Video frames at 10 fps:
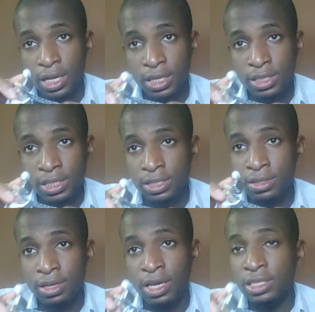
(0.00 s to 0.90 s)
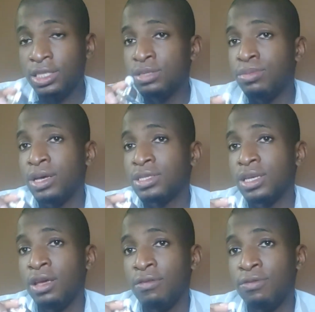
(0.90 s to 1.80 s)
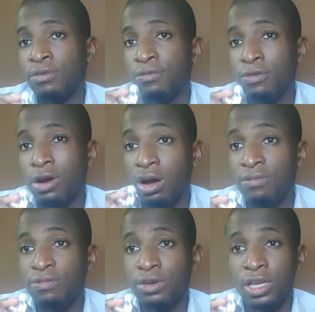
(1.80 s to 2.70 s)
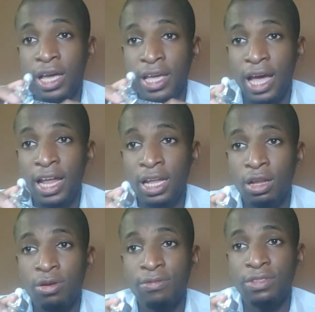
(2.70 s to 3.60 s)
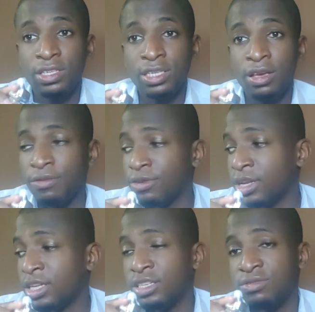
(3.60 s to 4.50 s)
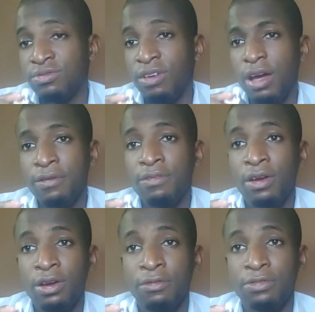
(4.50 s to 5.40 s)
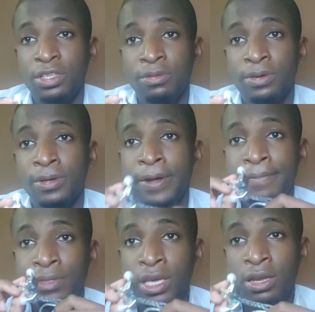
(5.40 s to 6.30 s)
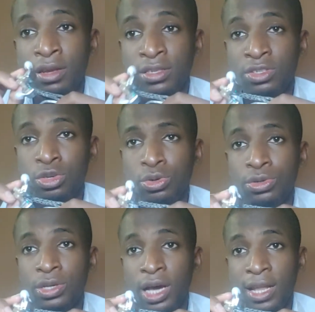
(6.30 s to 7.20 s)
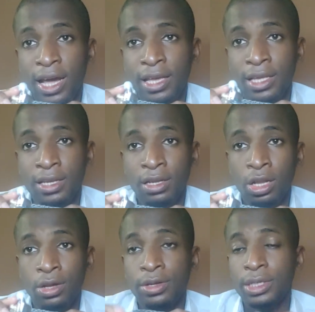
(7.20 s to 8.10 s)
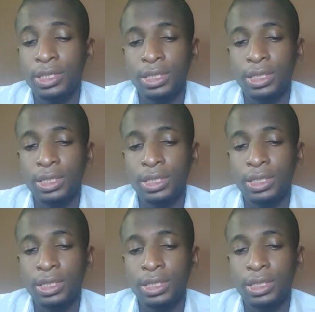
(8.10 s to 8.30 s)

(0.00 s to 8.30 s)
This is KZ's best earphone for comfort. Like, I love this earphone. It is very, very comfortable. It is good. I like it a lot.